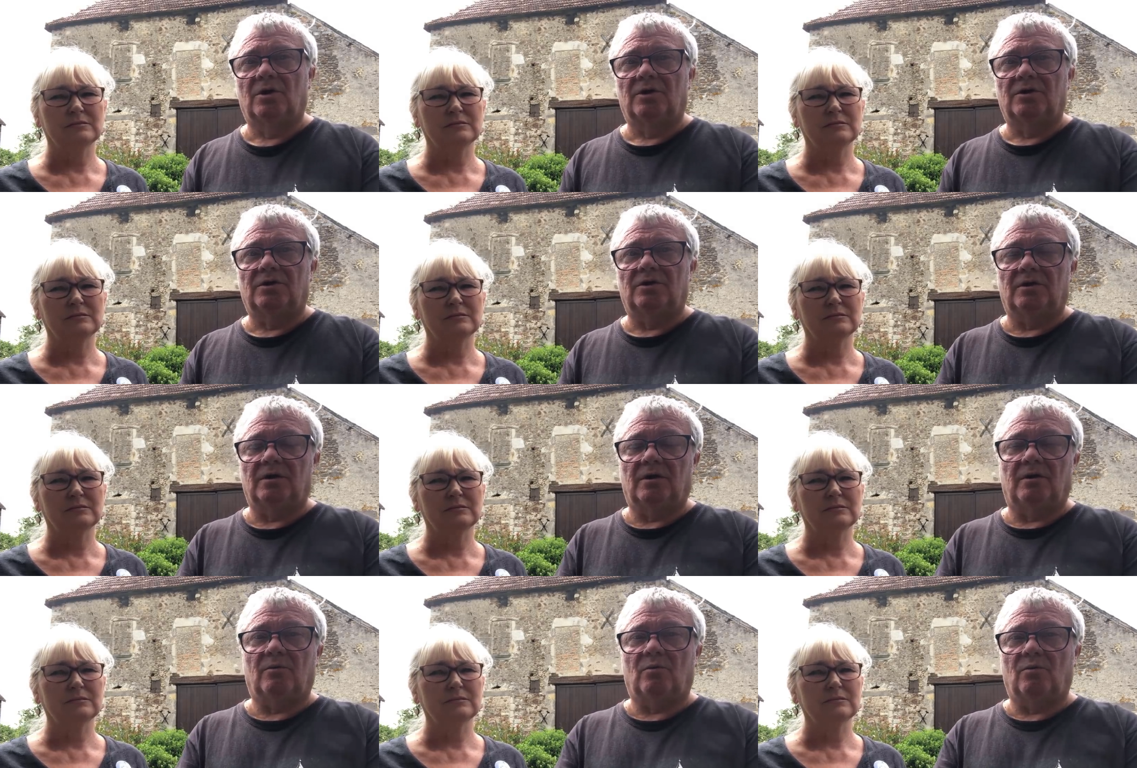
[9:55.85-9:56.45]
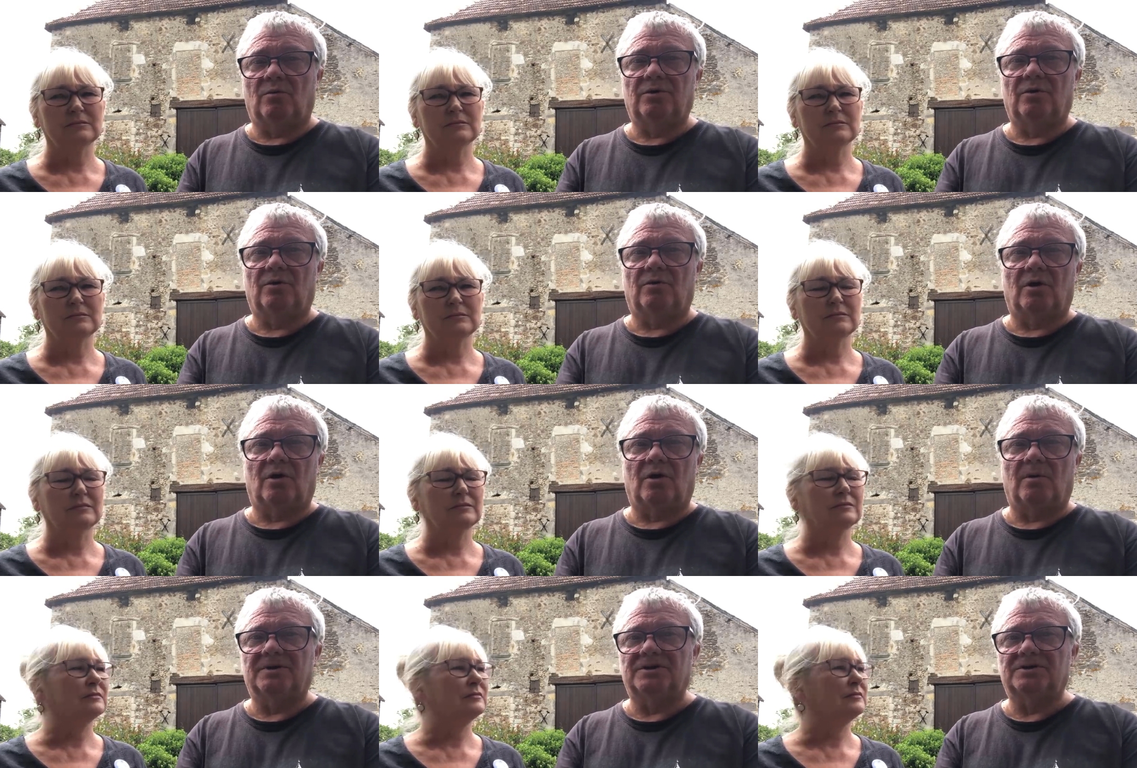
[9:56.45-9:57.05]
Speaker 1: you know, all your
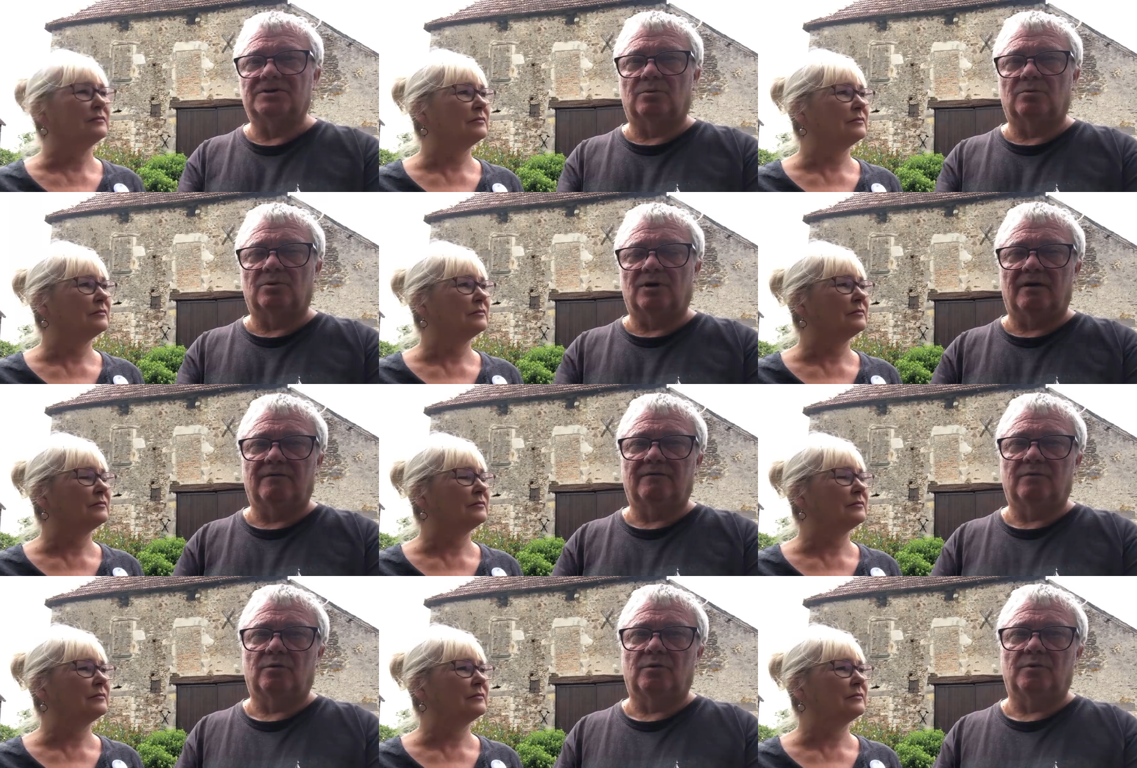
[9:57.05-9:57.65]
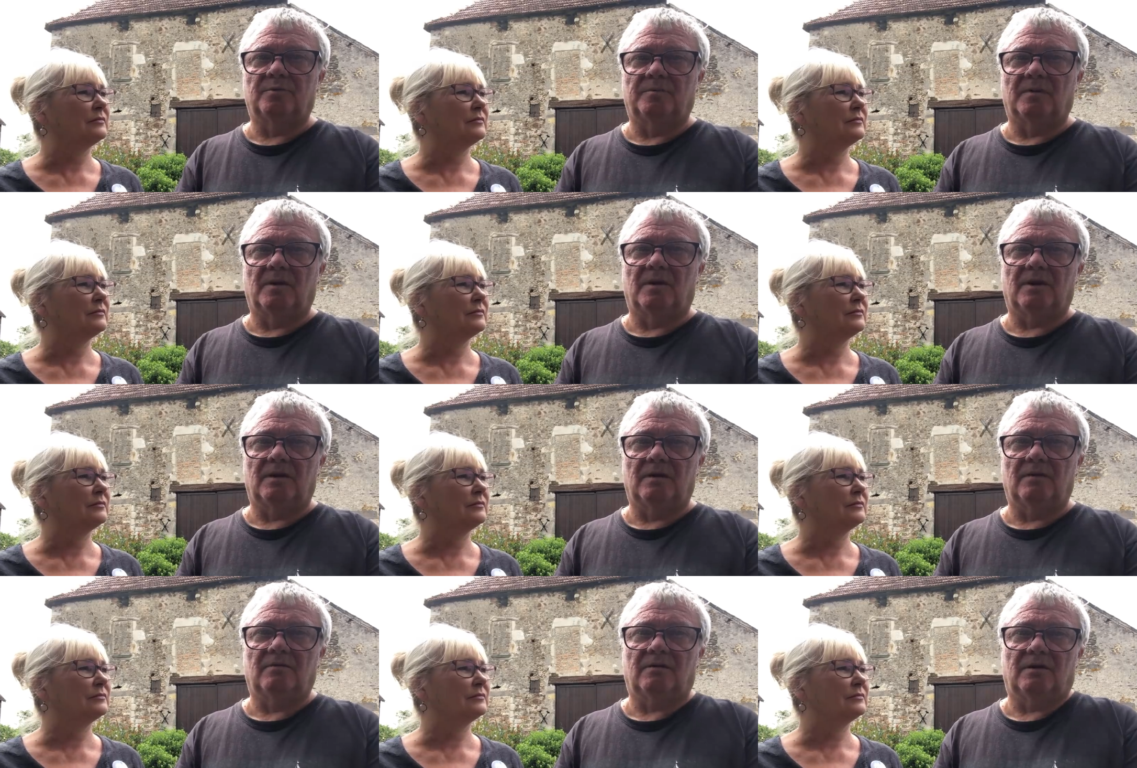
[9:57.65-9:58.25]
armies or whatever would,
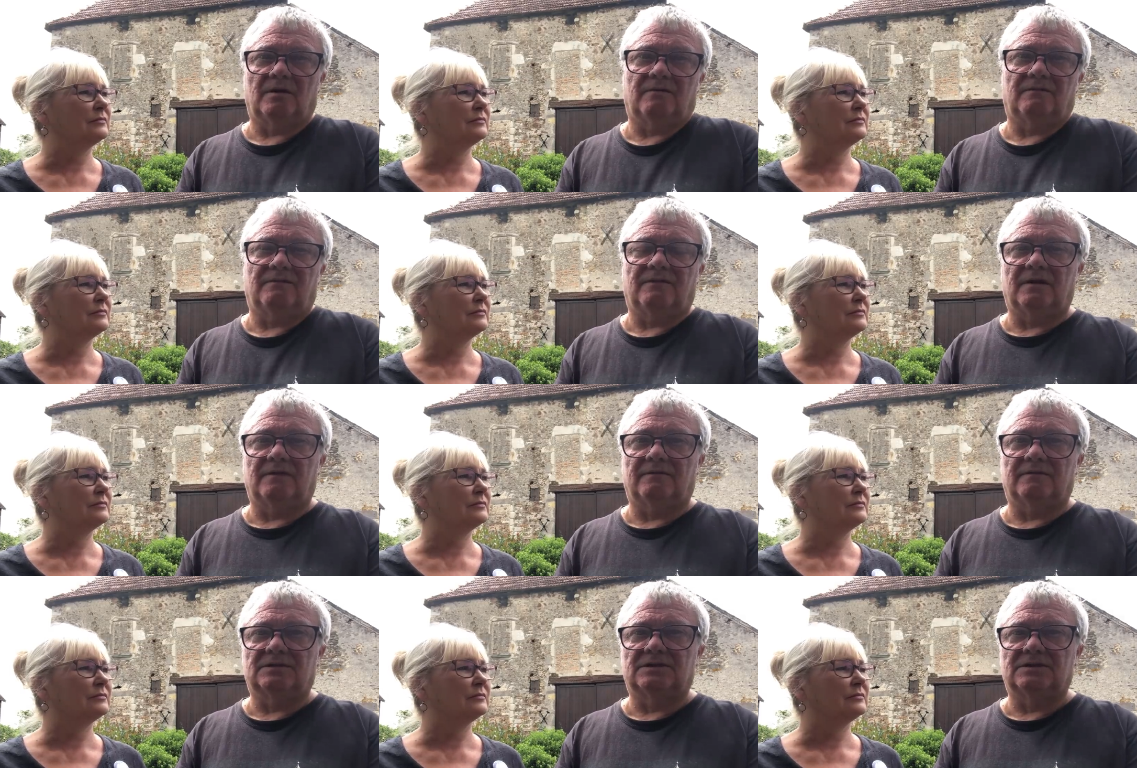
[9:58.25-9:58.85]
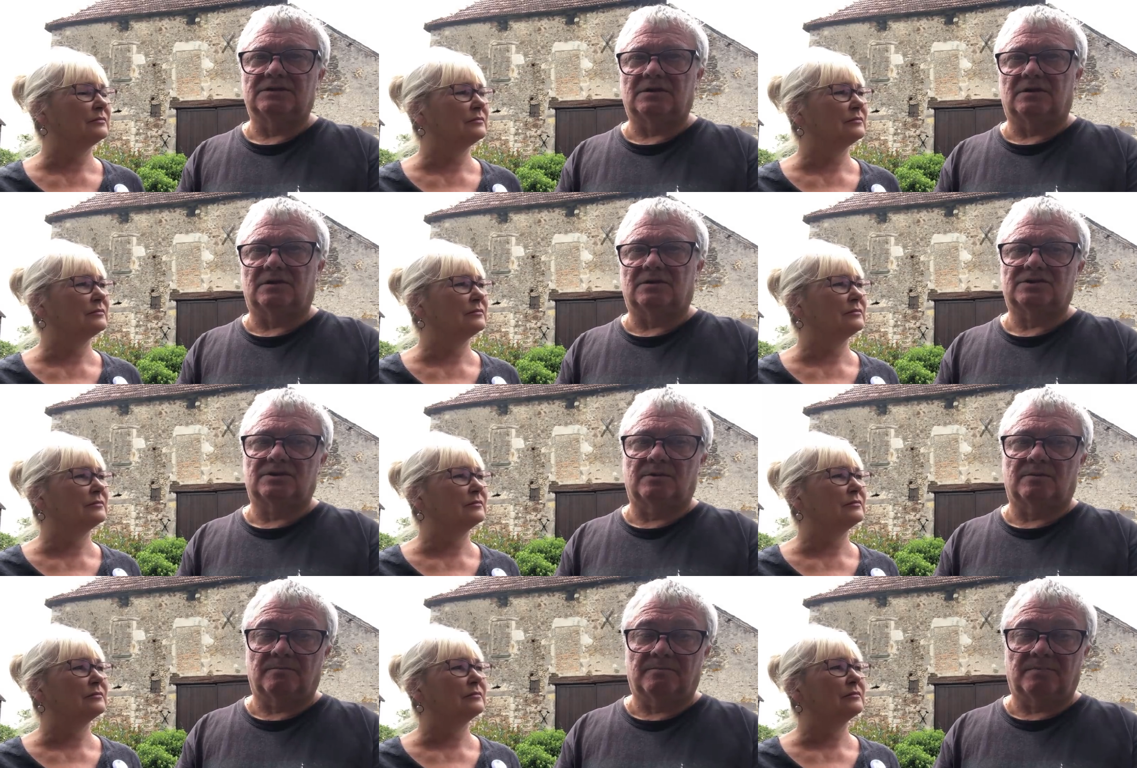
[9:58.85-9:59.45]
in, a, in the event of a
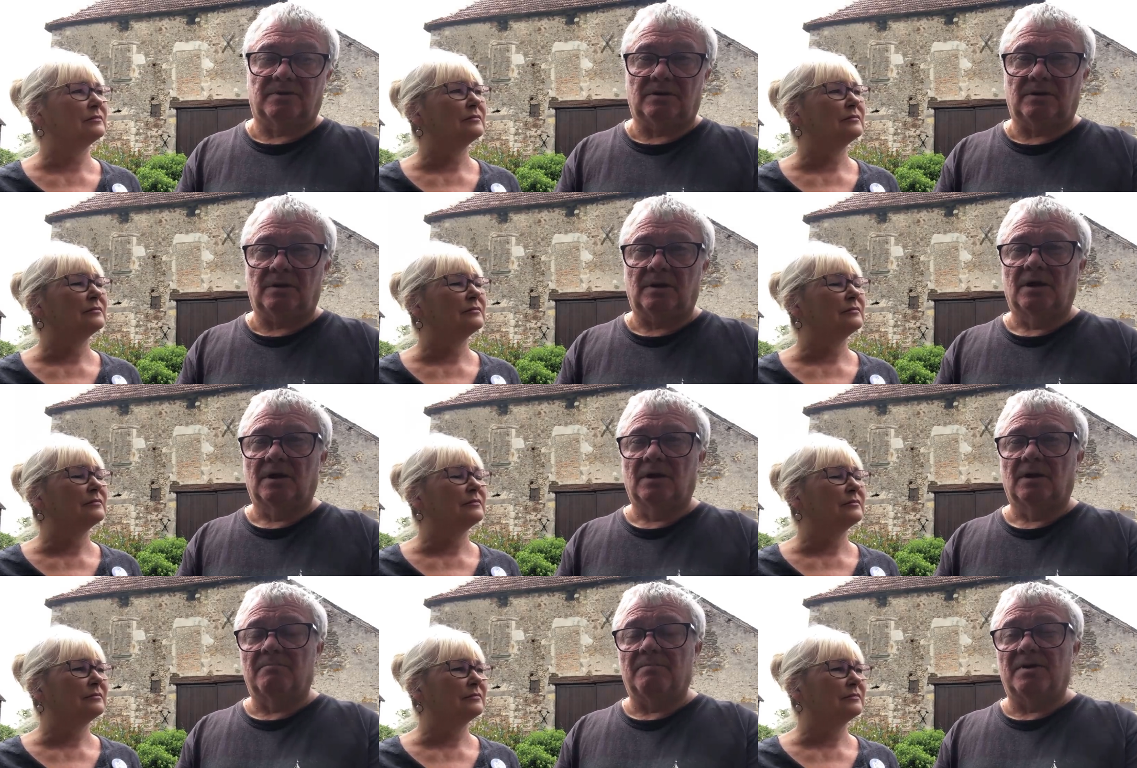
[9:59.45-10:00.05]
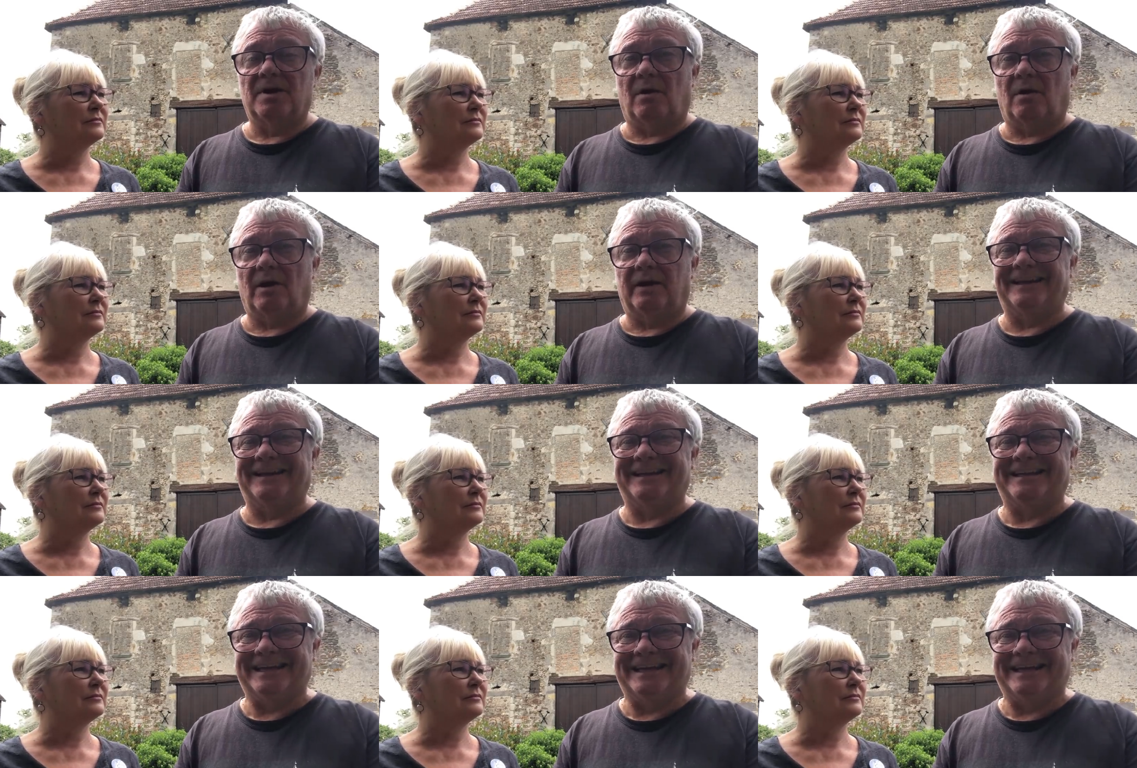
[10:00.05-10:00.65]
disaster, be
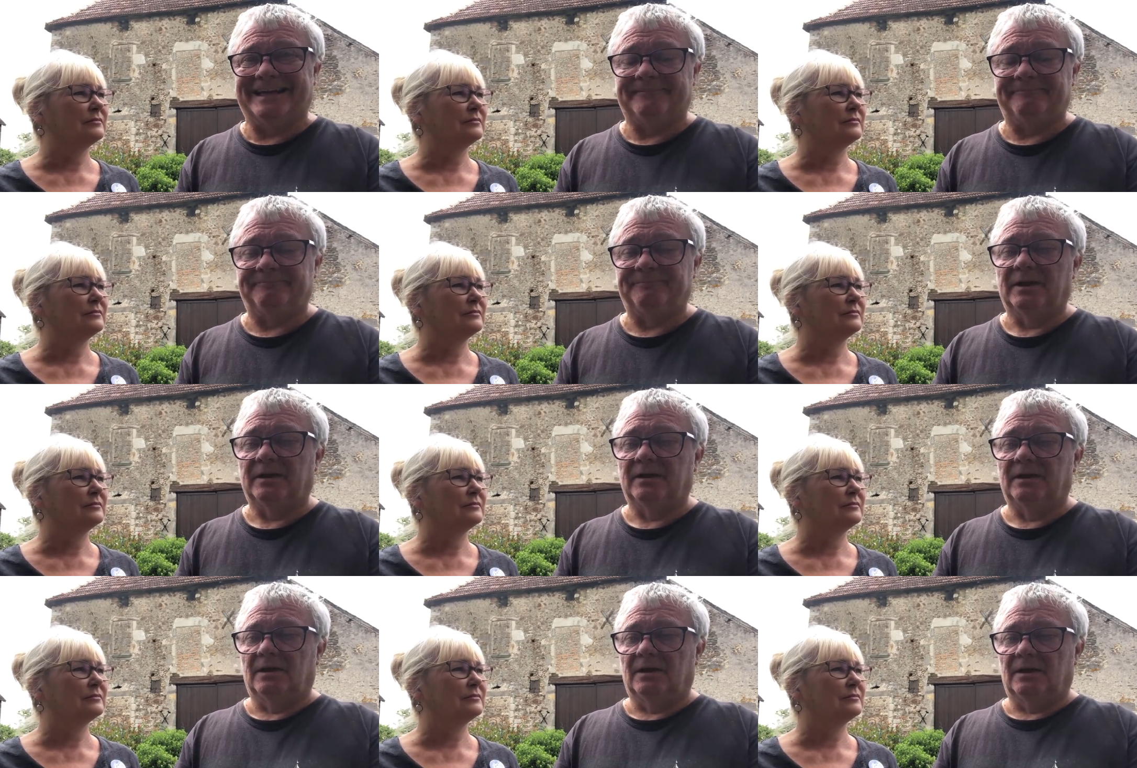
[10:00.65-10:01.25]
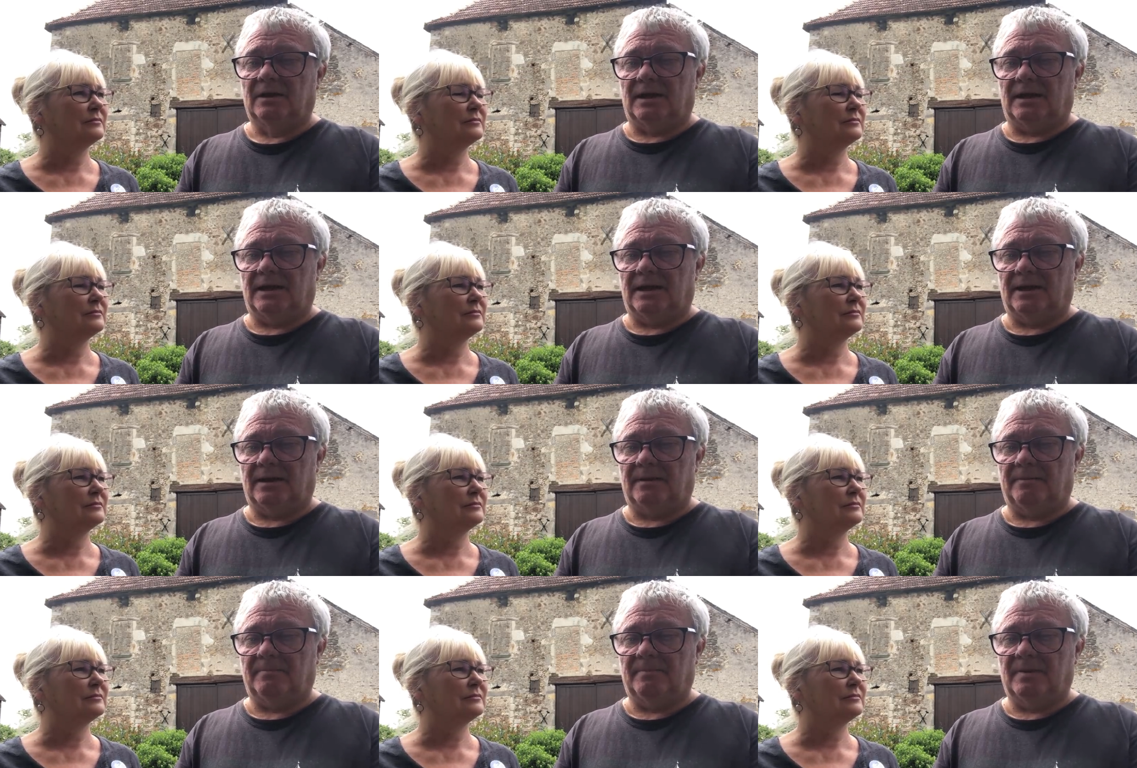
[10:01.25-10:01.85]
behind the king.
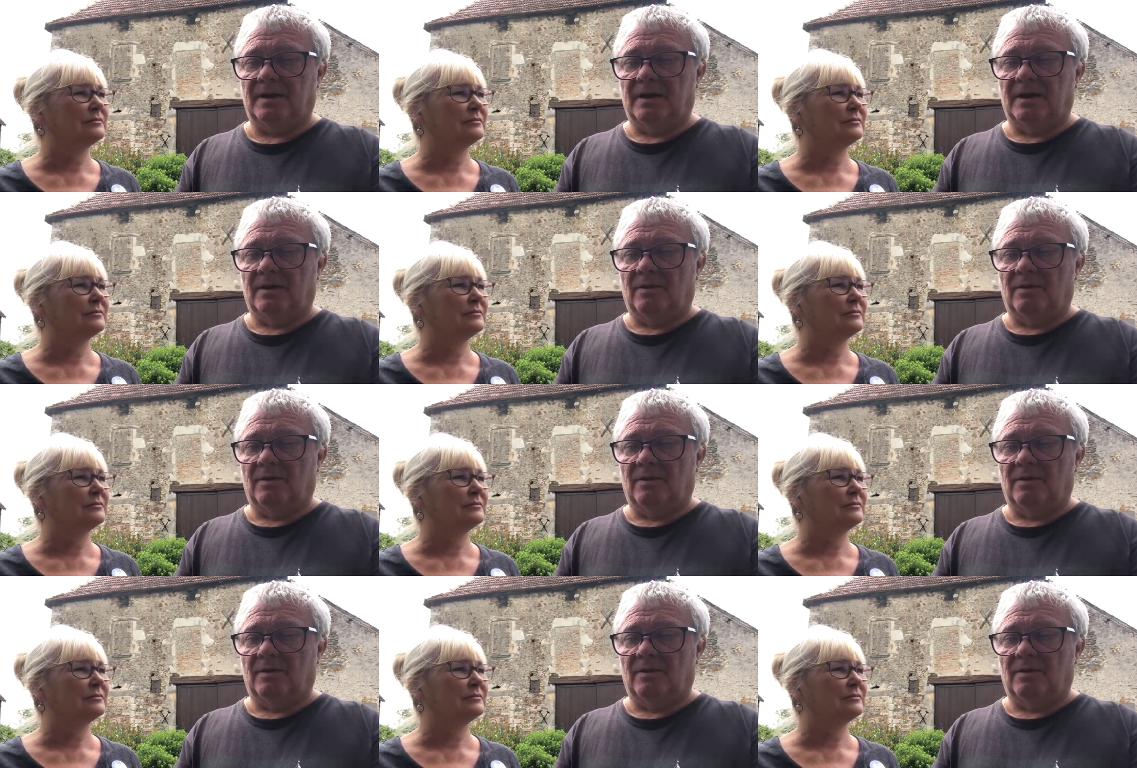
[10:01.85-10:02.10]
Um,